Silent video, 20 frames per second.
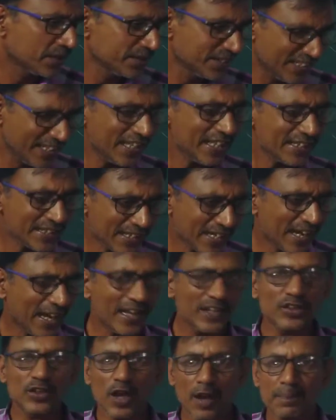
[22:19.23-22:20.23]
This
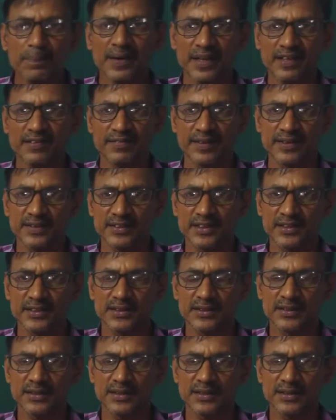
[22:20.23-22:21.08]
range of frequencies.